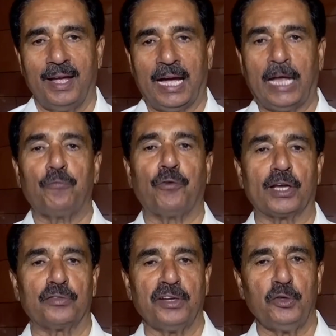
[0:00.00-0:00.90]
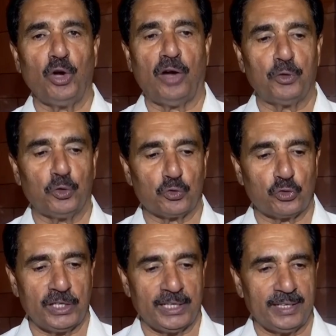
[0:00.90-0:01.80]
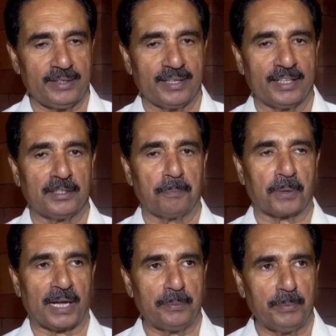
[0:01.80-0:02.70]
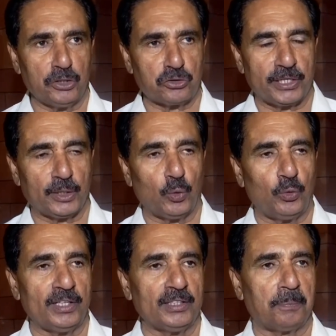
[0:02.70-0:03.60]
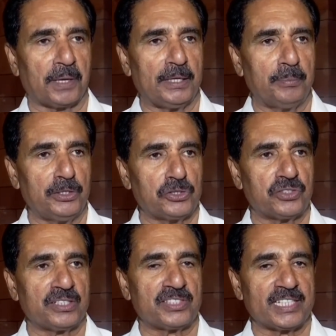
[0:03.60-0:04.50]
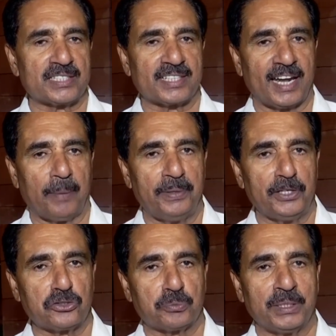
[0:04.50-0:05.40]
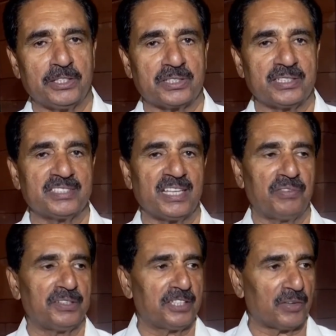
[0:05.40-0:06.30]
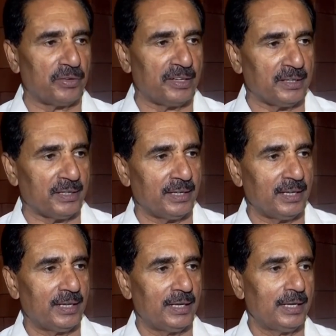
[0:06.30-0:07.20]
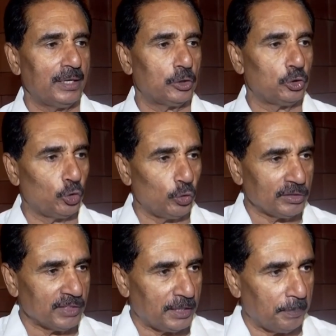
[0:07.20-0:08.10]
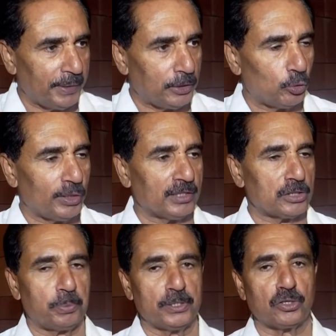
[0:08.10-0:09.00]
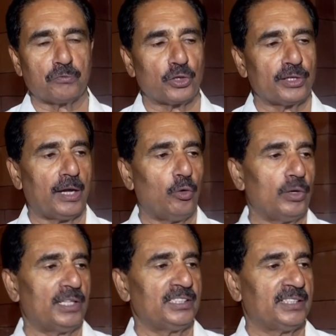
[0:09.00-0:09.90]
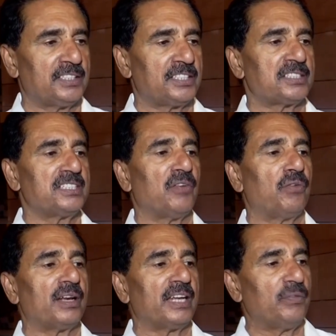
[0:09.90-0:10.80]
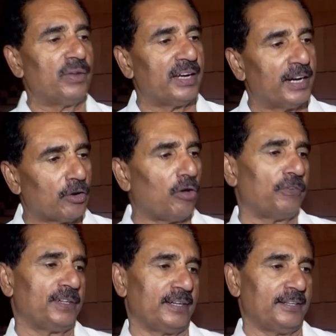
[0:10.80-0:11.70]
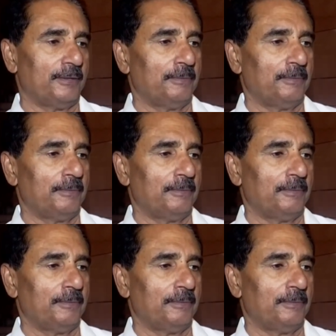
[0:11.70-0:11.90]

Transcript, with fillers: And further, you have to see that the Prime Minister, including the Prime Minister, six cabinet ministers have intervened during the debate, during the speech of Sri Rahul Gandhi. That is never even heard of it.